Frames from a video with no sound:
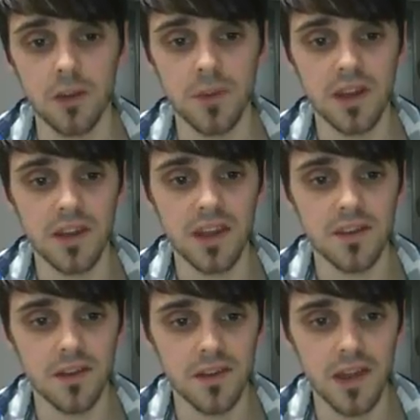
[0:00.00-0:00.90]
I mean, at the
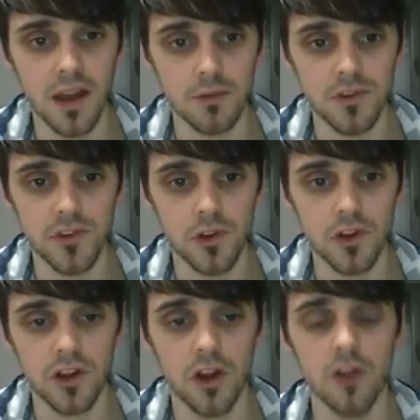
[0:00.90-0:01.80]
end of the day, I'm just
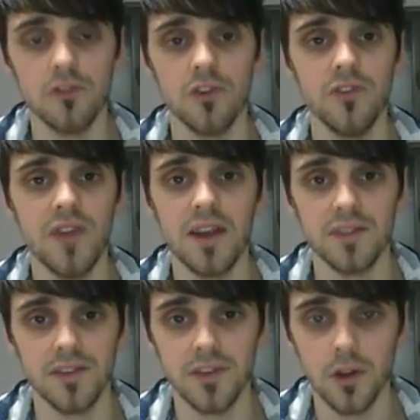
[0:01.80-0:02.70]
looking at over
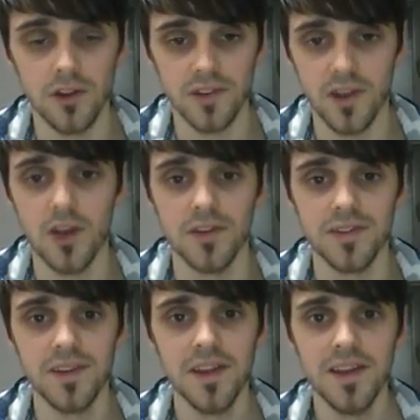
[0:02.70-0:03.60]
$1,000
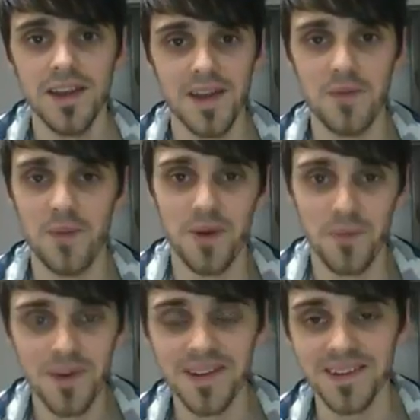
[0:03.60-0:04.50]
earned in
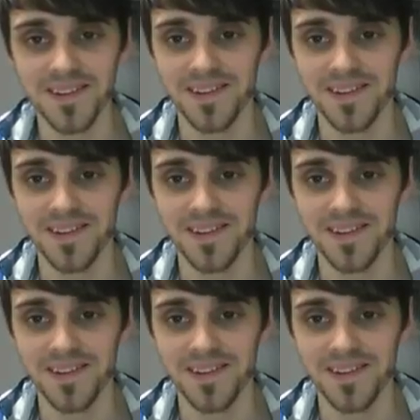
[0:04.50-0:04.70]
1 week.